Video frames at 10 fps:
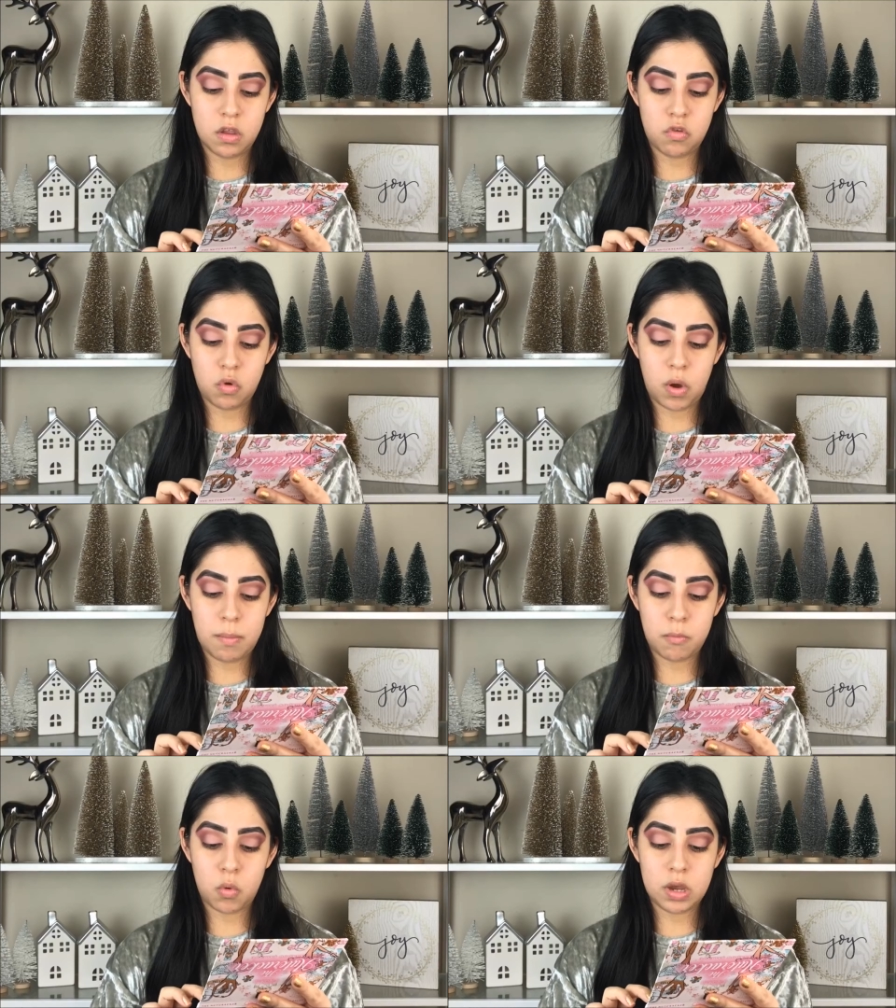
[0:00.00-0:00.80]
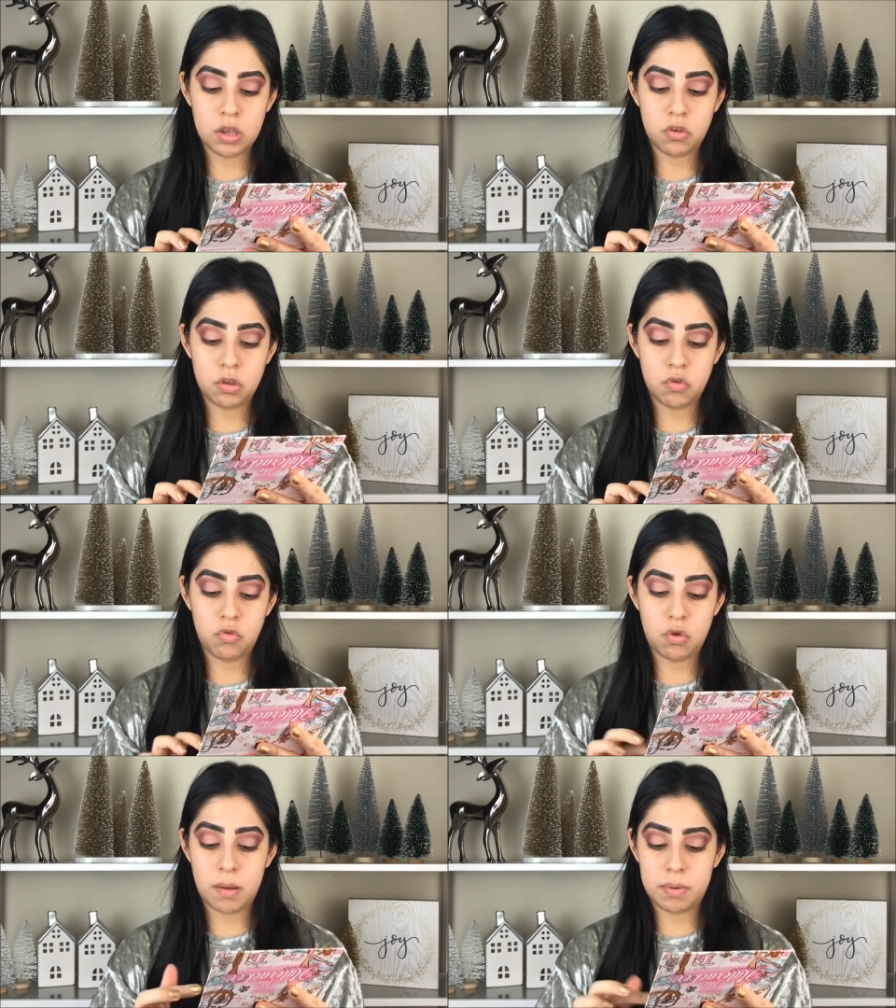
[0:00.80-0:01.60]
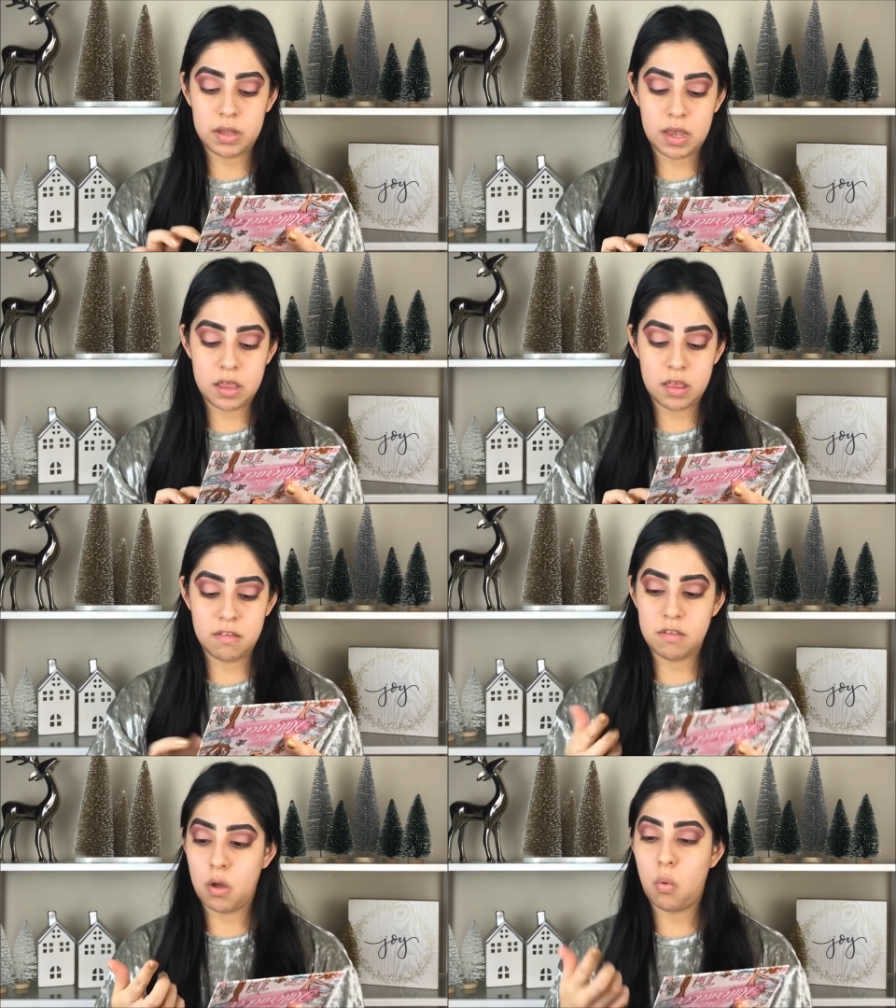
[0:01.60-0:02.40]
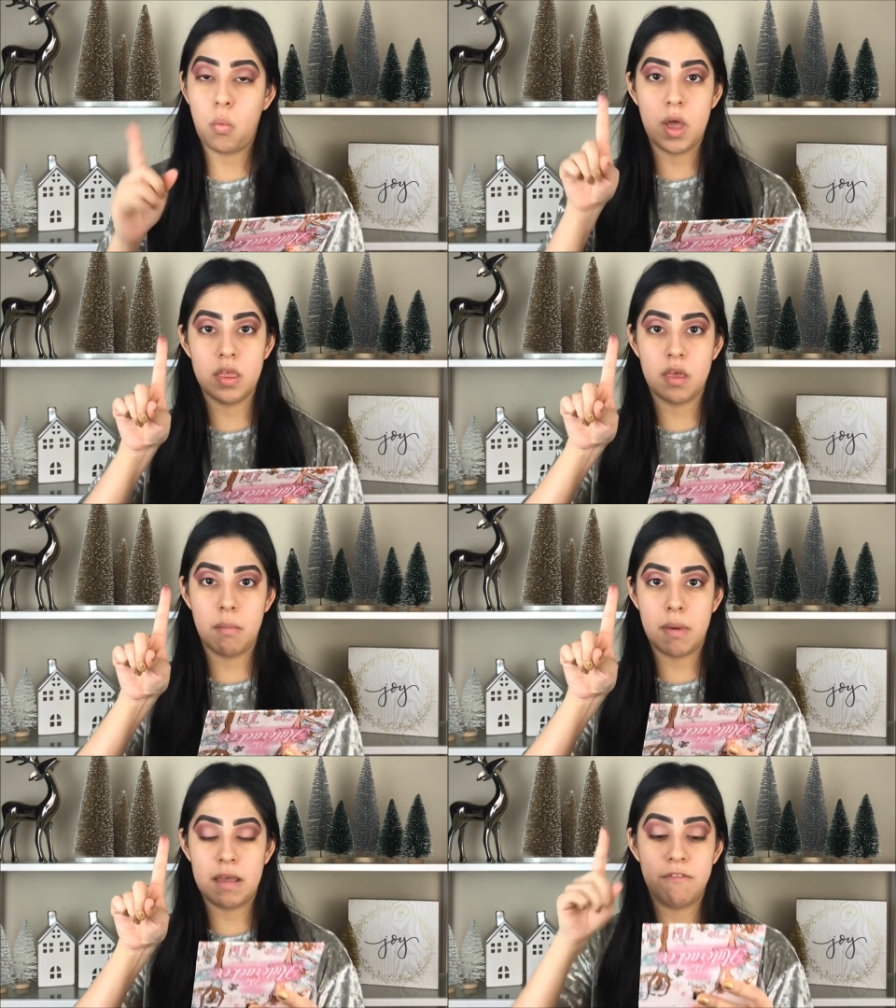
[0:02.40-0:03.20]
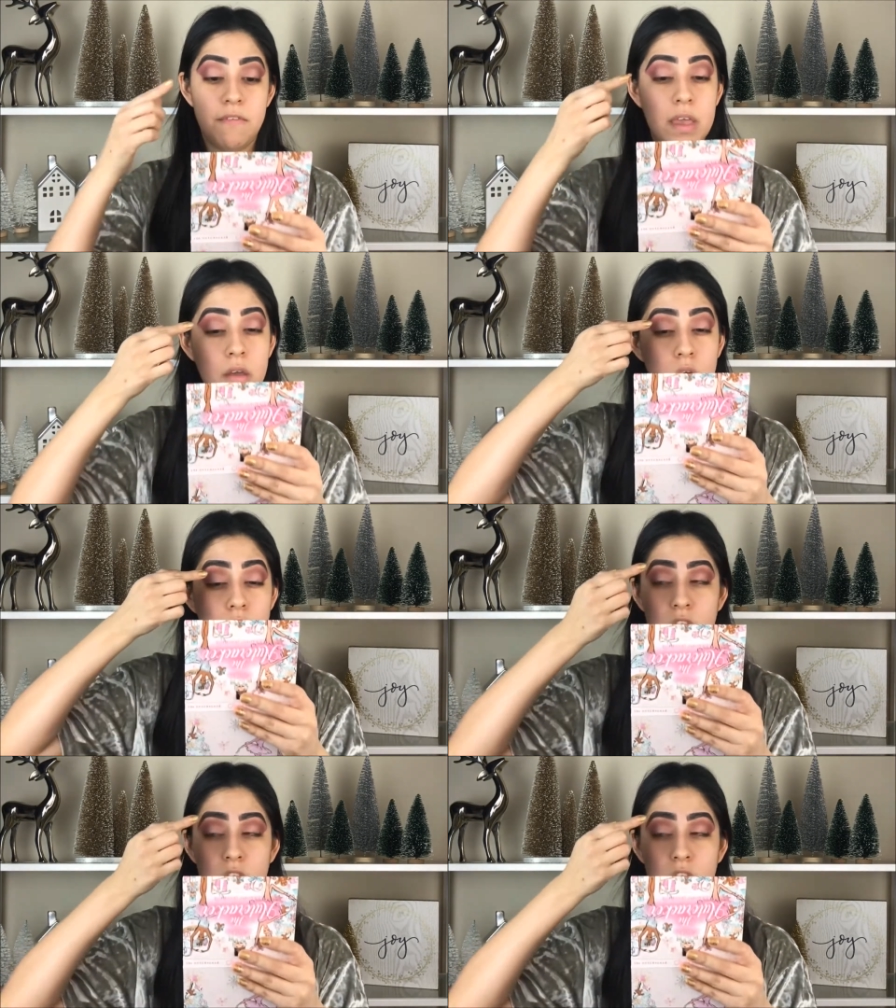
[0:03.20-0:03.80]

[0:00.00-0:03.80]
So I'm going to apply this with my fingers,